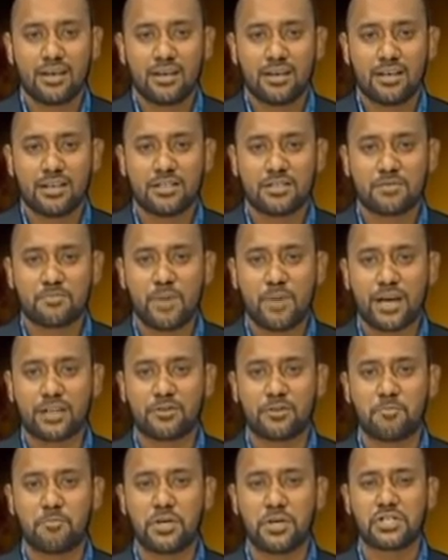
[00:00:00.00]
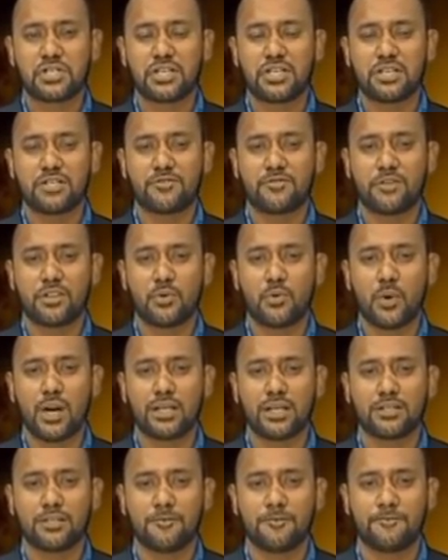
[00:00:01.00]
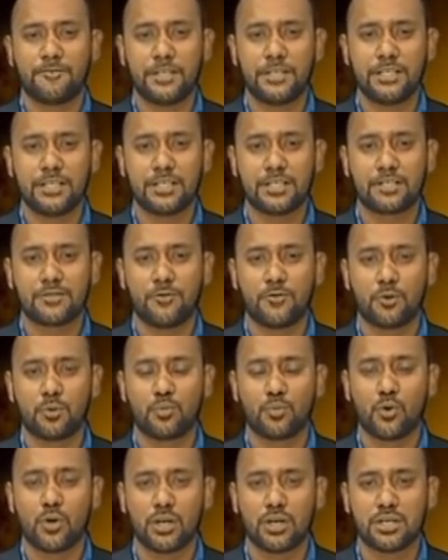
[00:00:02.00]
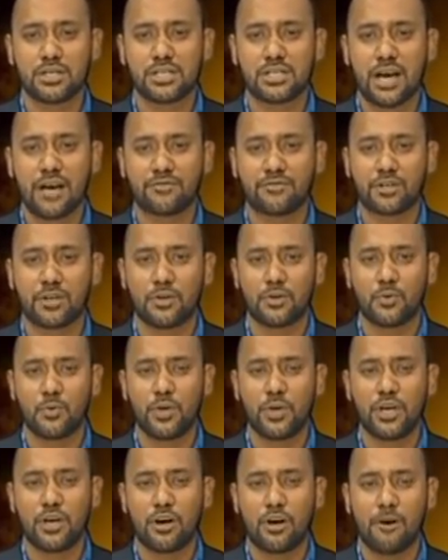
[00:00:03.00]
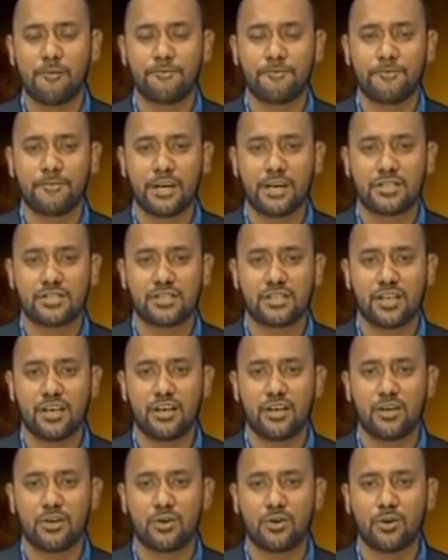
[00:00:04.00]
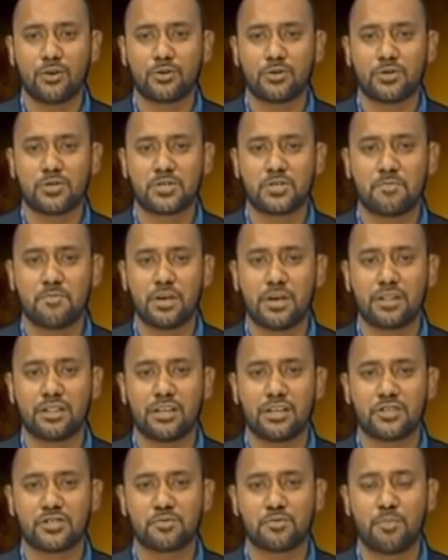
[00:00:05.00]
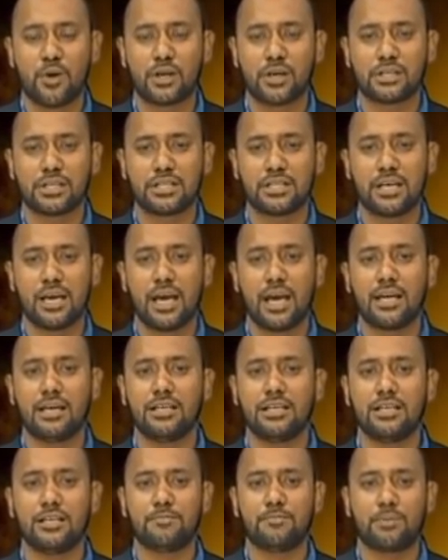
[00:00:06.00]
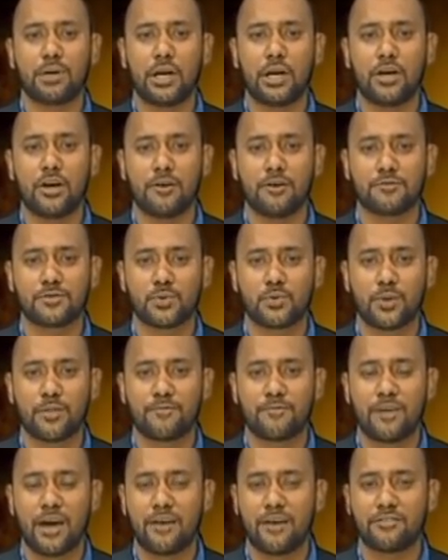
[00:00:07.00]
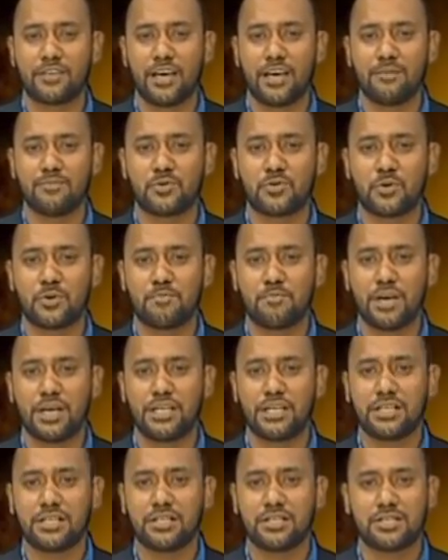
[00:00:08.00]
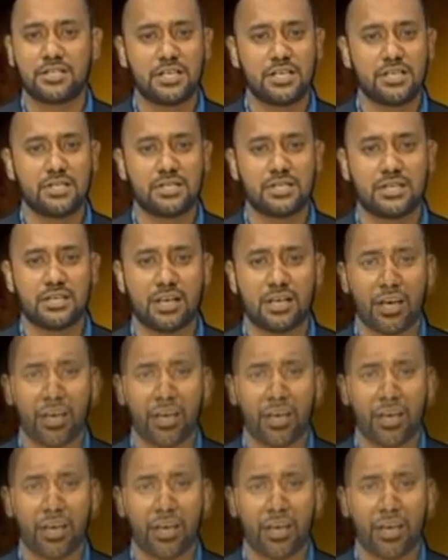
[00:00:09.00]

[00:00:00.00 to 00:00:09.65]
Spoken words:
It's back to business for the Wellington Phoenix footballers after a week off as they look to cement their spot in the A-League playoffs with 5 games remaining in the season.